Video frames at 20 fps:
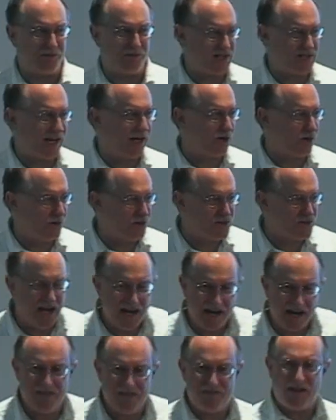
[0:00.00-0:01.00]
Santa Cruz,
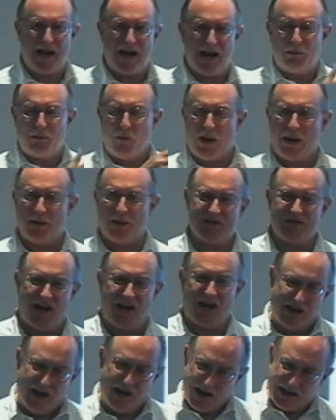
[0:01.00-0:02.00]
he found my website,
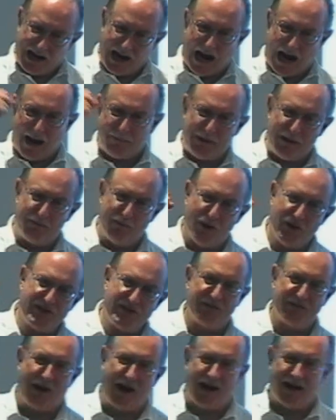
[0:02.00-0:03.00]
copied most
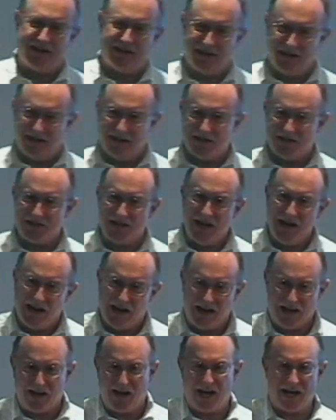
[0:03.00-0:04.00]
of my ideas,
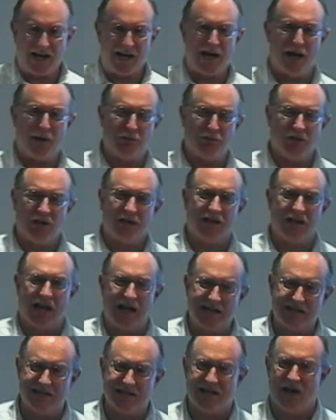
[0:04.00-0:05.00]
and cut a couple of
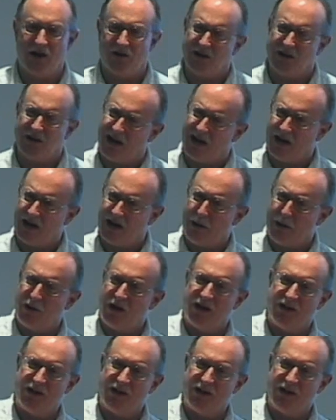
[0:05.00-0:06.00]
classes out. He cut
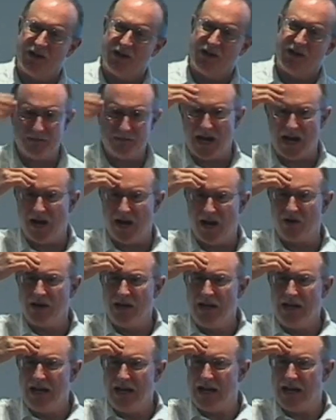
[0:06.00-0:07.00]
operating systems out
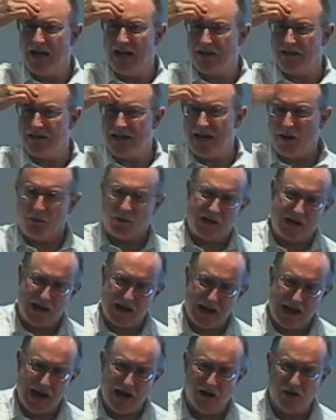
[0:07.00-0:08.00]
and networking
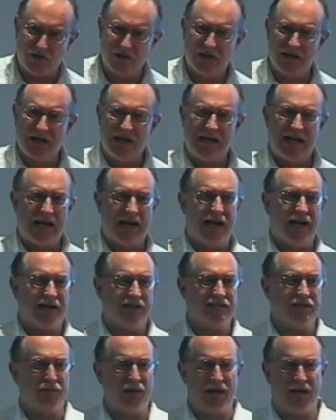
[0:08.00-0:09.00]
out, and
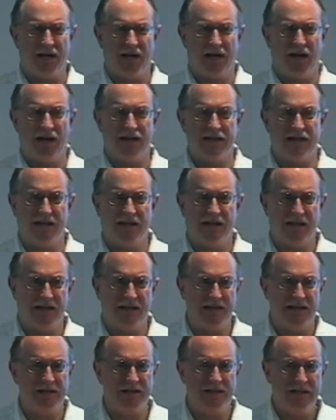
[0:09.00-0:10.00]
to make it, I think,
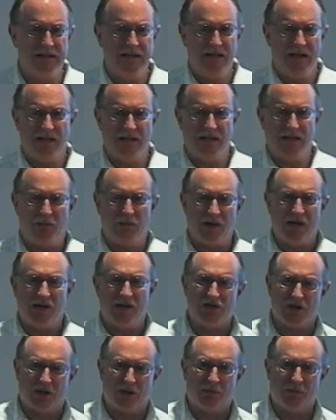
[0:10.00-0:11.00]
uh, a little bit
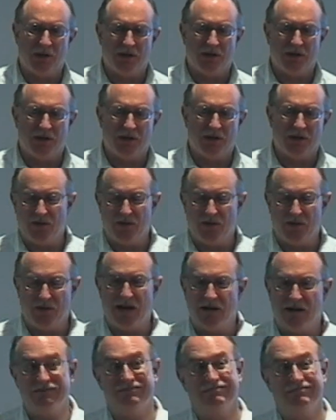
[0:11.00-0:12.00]
easier. But you know, they
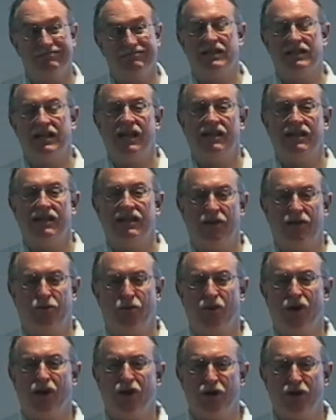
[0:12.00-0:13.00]
have they have
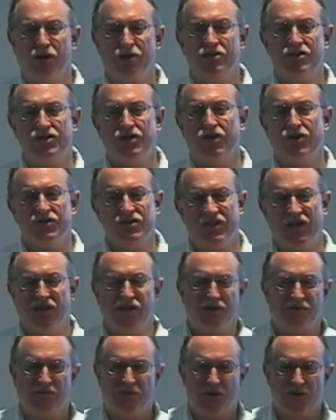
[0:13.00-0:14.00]
three hundred students in
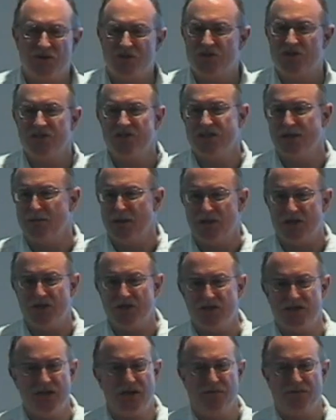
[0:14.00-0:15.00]
their first semester
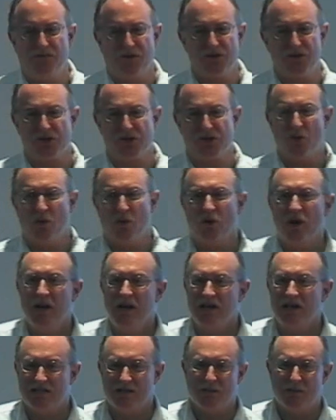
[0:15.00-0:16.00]
their first
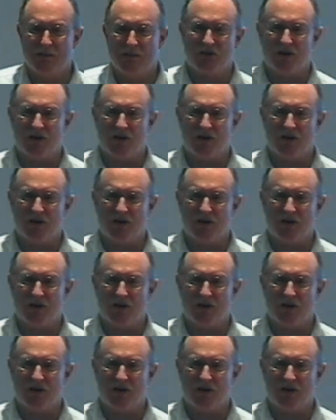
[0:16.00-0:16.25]
semester